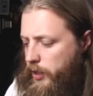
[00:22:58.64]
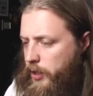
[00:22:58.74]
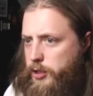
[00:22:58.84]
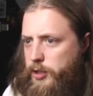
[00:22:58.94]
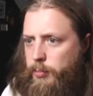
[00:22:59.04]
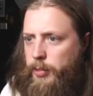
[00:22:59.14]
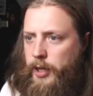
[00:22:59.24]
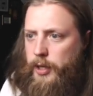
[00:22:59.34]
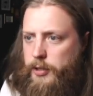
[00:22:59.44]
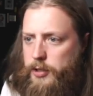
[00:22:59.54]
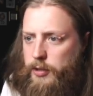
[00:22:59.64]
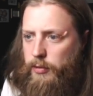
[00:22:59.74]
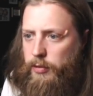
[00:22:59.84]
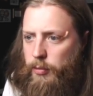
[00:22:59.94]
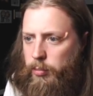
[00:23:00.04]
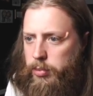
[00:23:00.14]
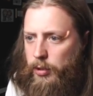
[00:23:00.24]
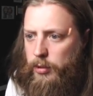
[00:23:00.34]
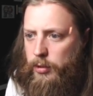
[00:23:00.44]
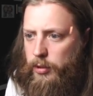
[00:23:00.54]
I want to cache the paths for
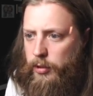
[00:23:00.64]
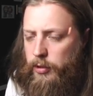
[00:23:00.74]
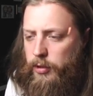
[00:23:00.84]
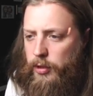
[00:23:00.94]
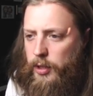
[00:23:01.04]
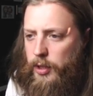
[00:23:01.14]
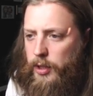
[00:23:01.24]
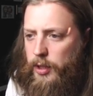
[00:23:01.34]
both.